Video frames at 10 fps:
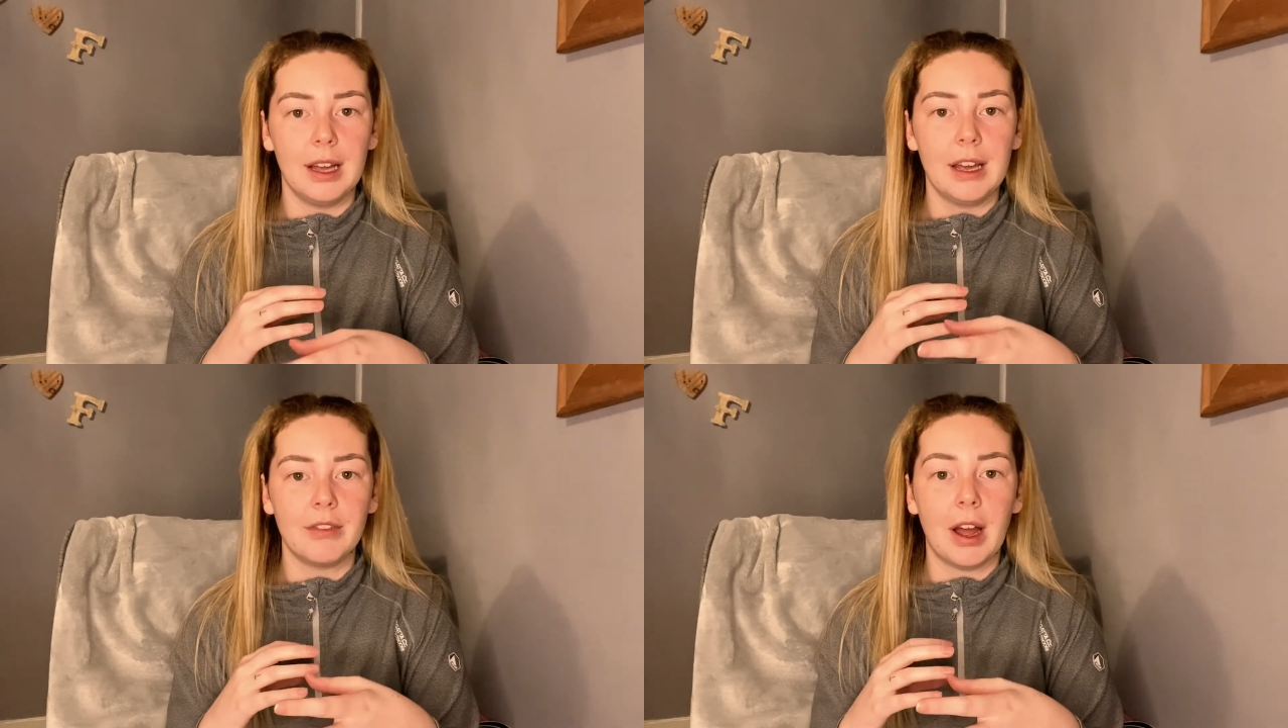
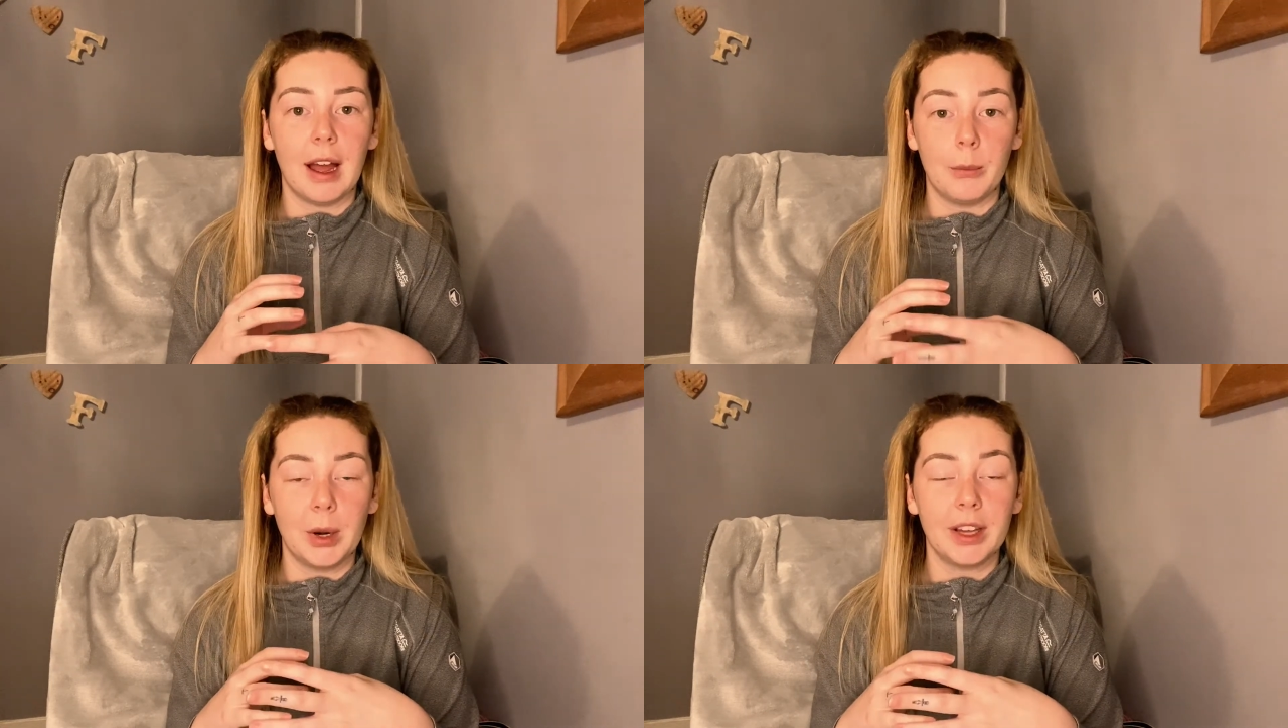
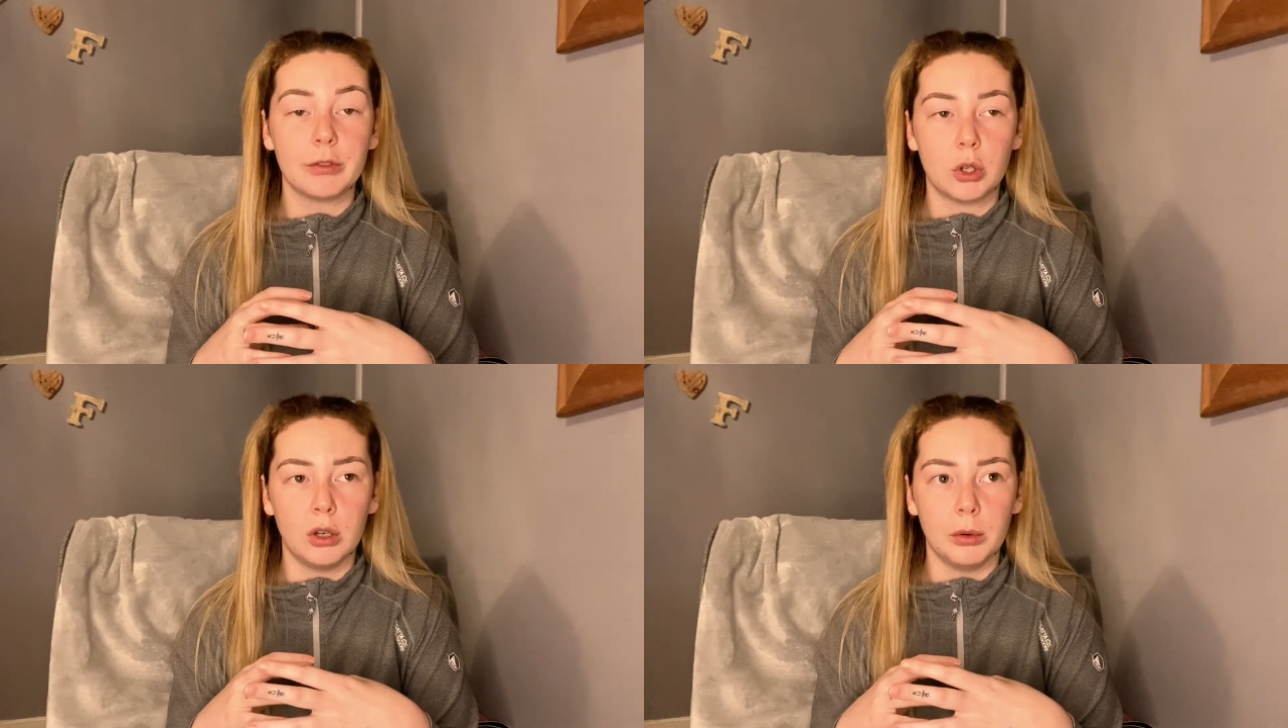when
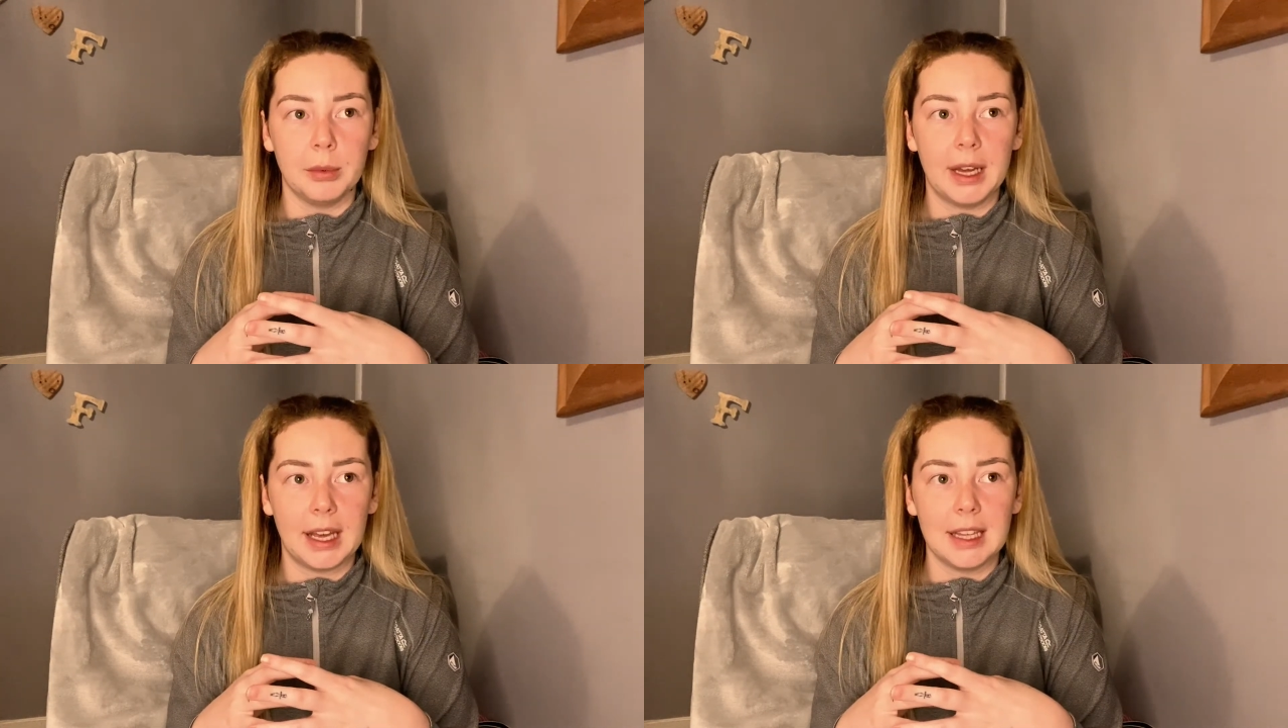I've come
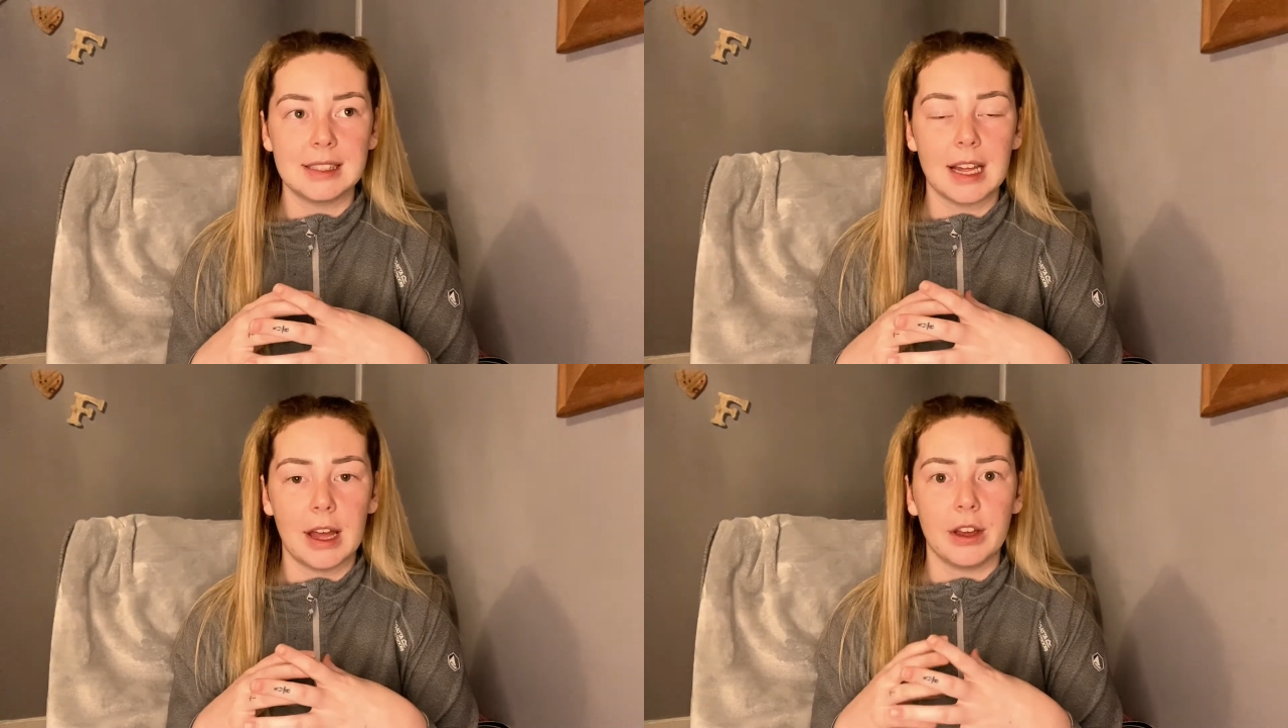
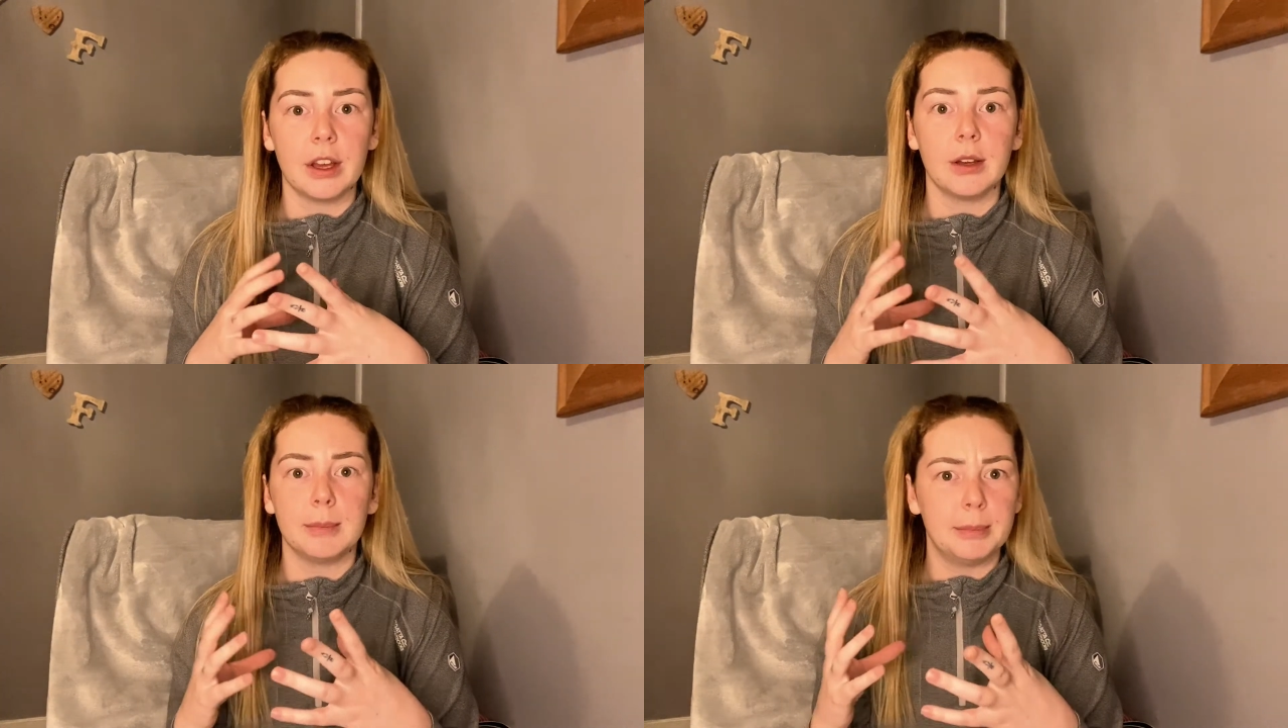against
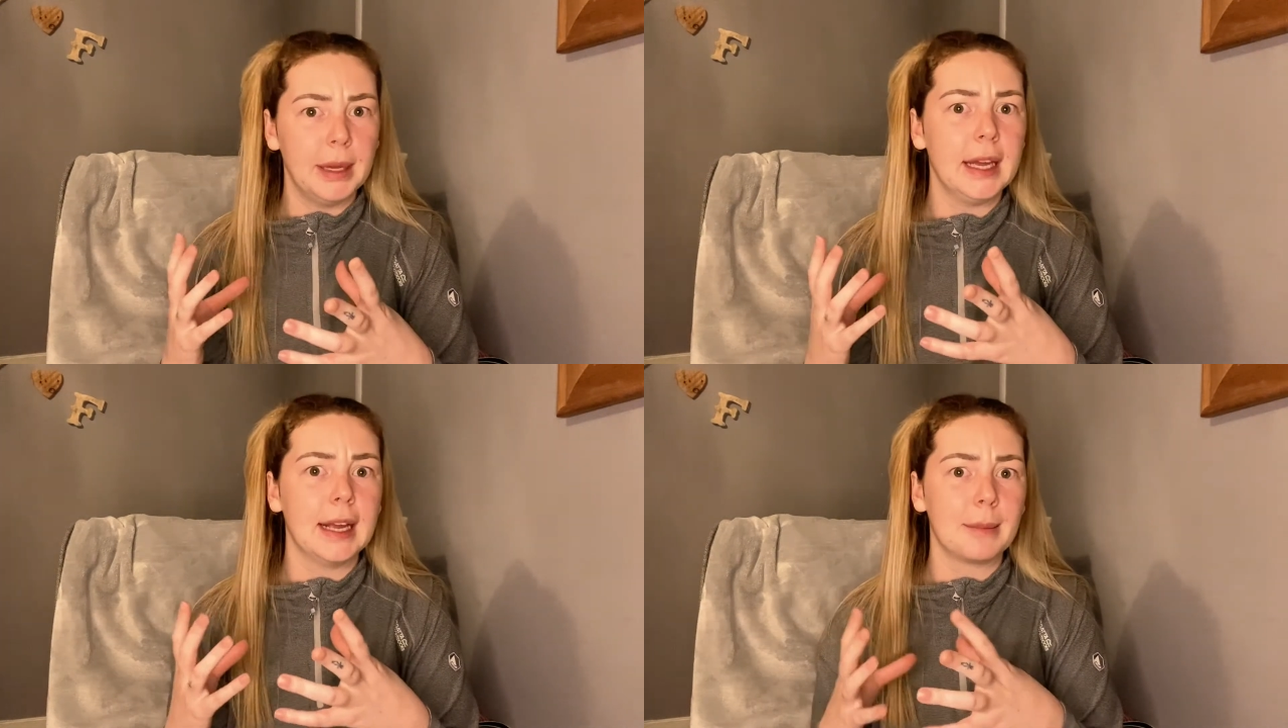a
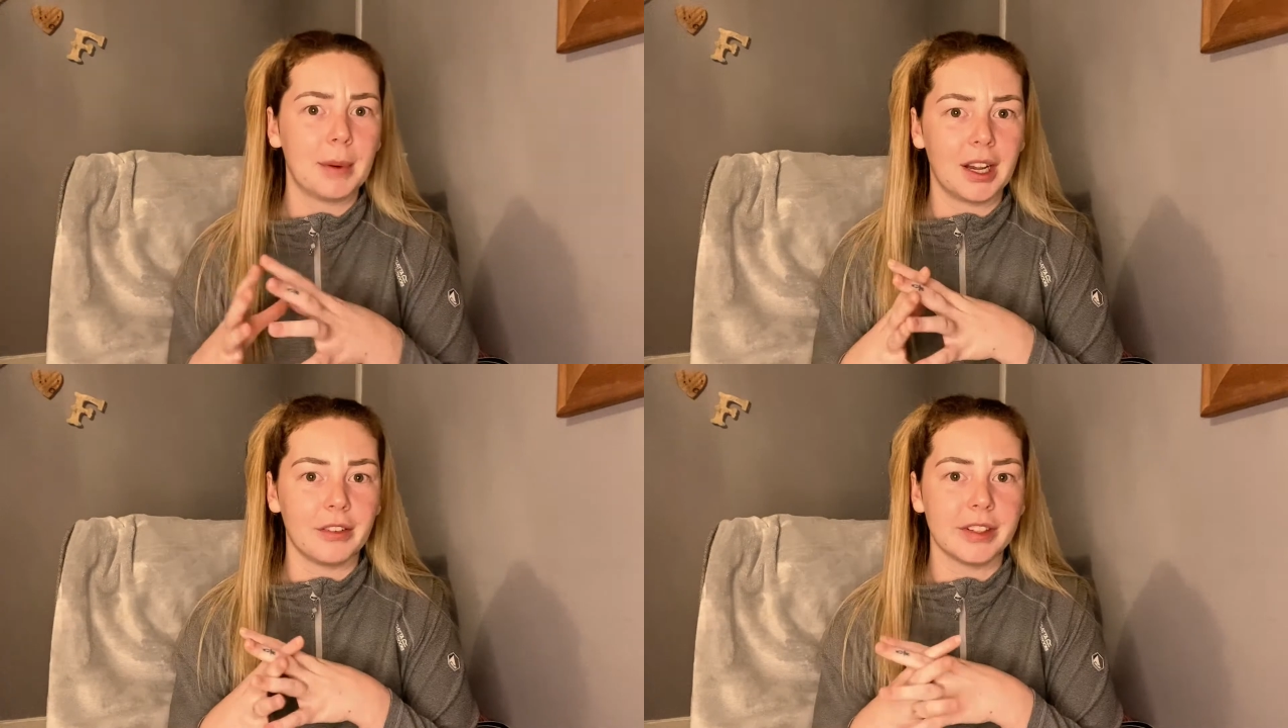big
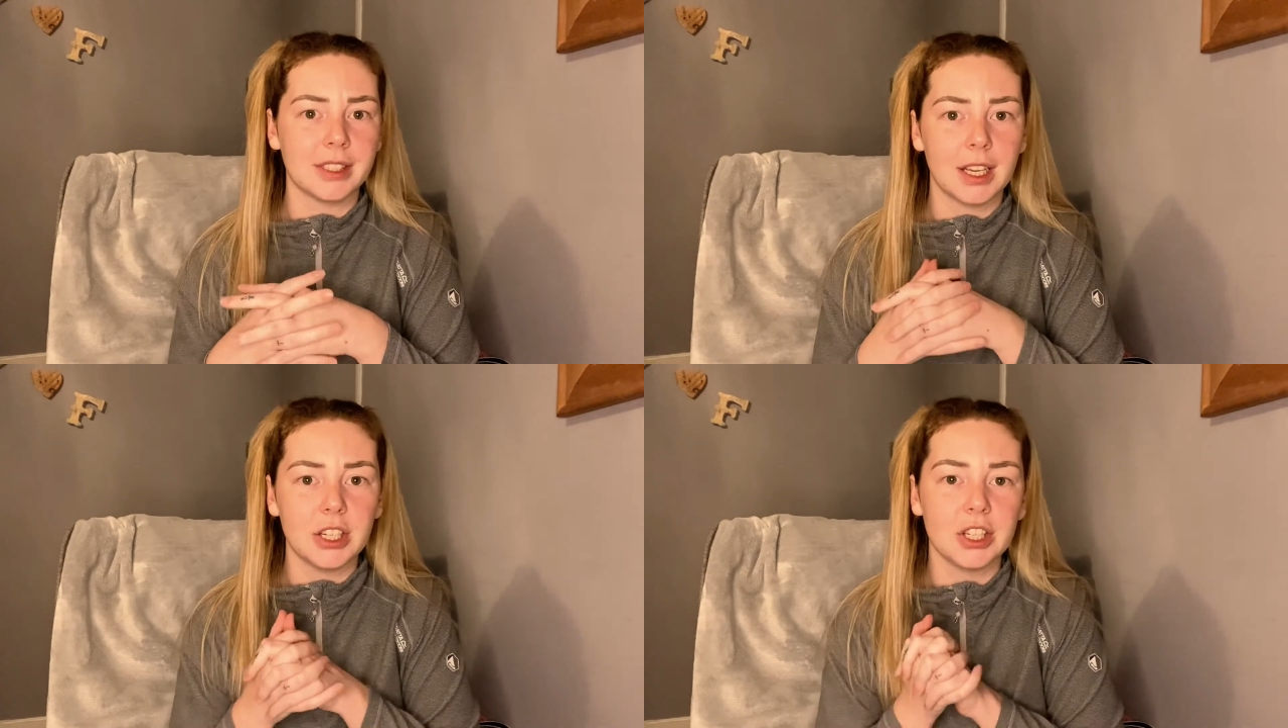
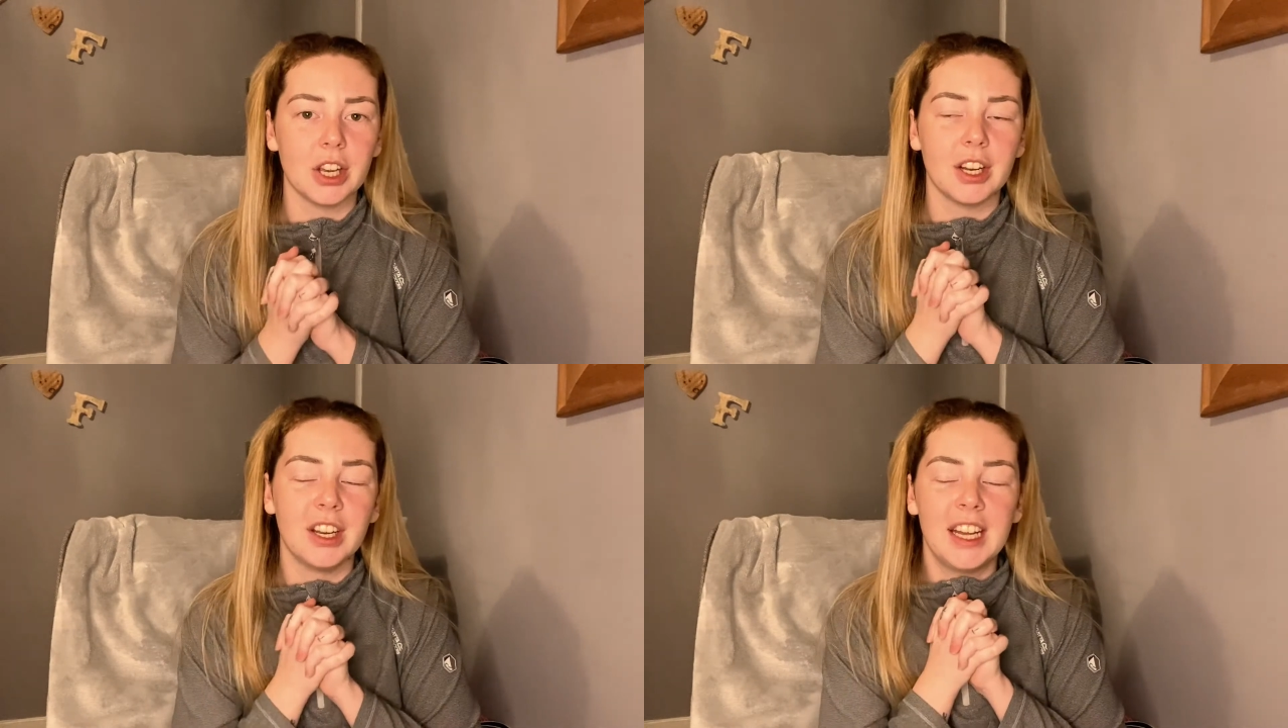manifestation,